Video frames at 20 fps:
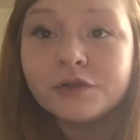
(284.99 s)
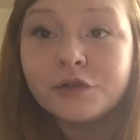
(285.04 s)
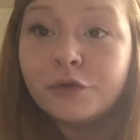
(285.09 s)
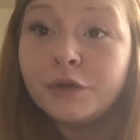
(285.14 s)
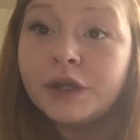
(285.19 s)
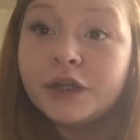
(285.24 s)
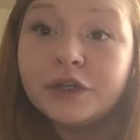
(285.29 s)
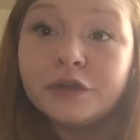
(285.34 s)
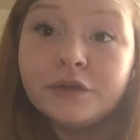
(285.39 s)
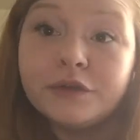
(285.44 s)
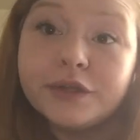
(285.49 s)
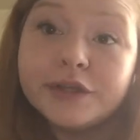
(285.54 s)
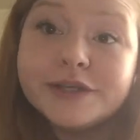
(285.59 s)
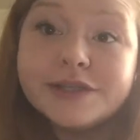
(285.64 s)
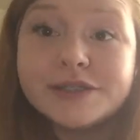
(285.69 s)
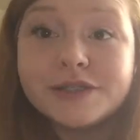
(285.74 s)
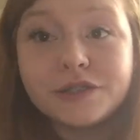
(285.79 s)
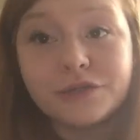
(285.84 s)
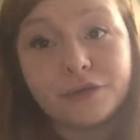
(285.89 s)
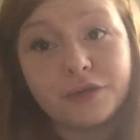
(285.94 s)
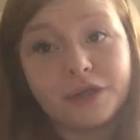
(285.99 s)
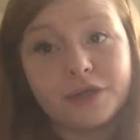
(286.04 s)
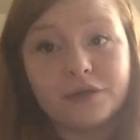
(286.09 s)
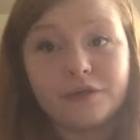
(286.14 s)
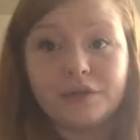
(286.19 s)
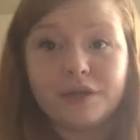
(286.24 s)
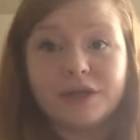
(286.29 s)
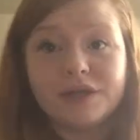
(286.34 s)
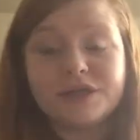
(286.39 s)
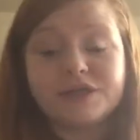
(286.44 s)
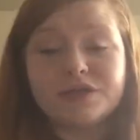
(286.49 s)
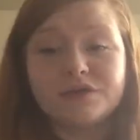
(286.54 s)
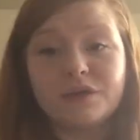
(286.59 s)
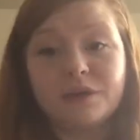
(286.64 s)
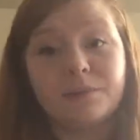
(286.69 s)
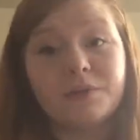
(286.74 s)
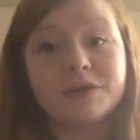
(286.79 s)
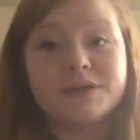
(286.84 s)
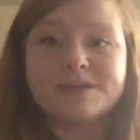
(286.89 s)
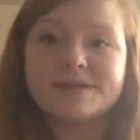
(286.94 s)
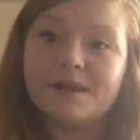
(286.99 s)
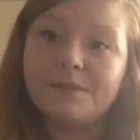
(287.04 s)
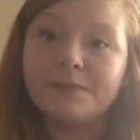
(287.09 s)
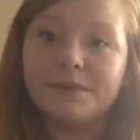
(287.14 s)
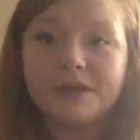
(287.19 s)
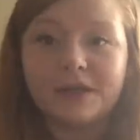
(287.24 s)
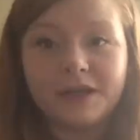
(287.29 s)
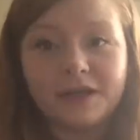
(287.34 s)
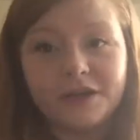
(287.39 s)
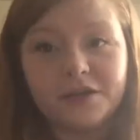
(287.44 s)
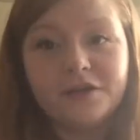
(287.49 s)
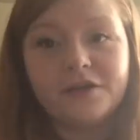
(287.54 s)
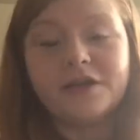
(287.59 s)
Do I do this? Do I do this? Do I put some in here?